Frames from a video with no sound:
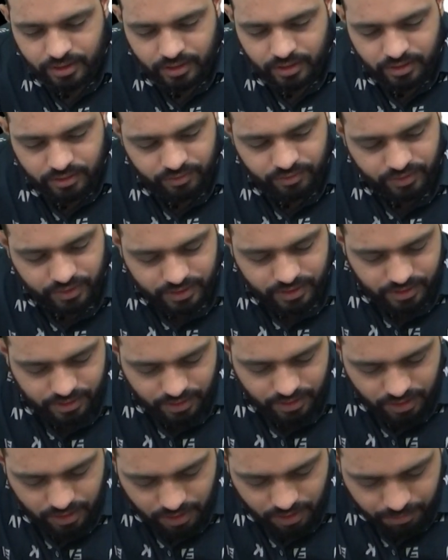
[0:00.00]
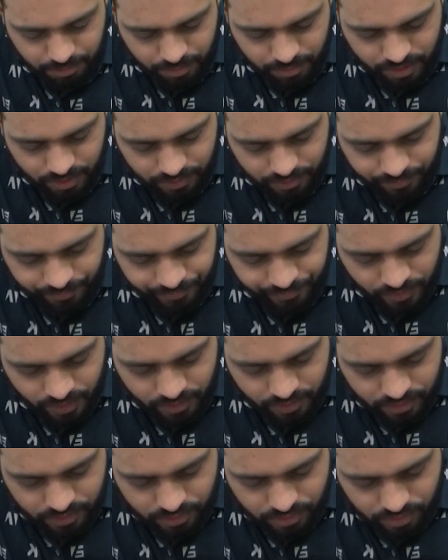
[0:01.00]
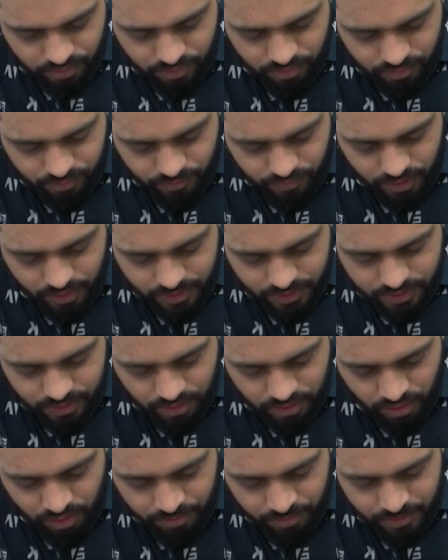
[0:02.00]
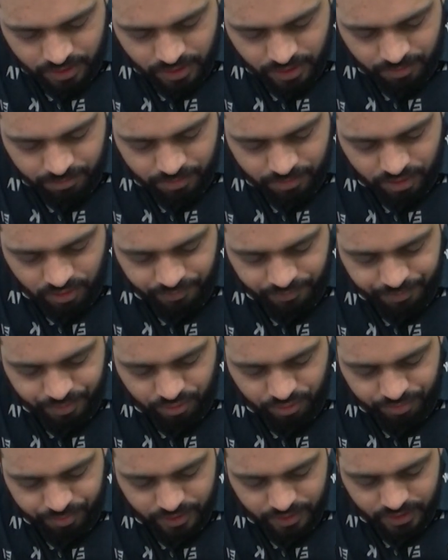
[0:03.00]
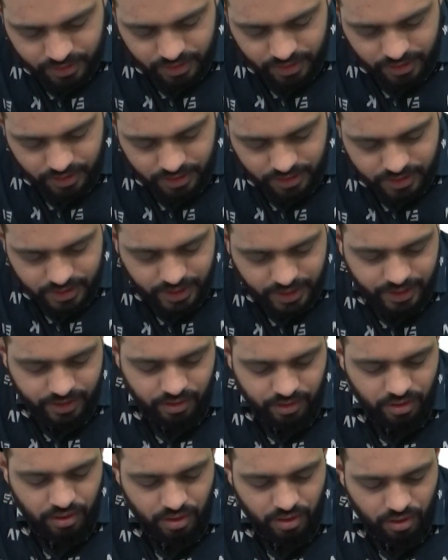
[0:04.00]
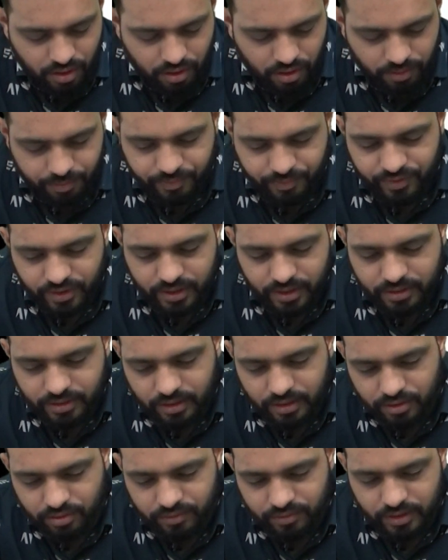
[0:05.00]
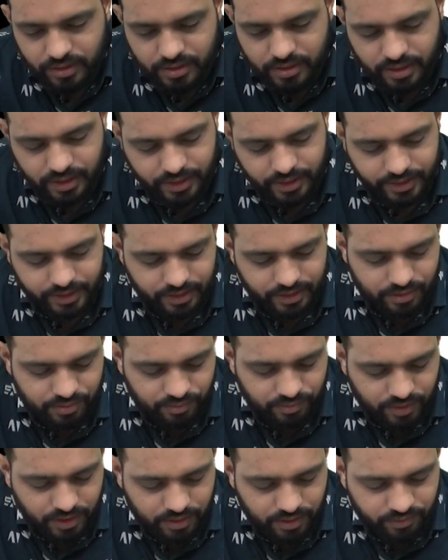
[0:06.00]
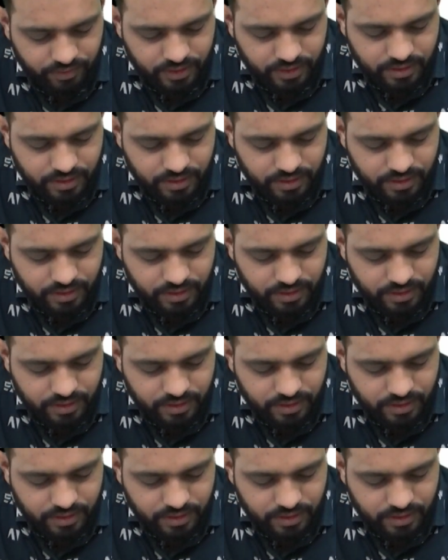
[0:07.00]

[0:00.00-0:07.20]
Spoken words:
which is the number. So what is the normal number of pupil in each eye? Obviously you will say it is 1, which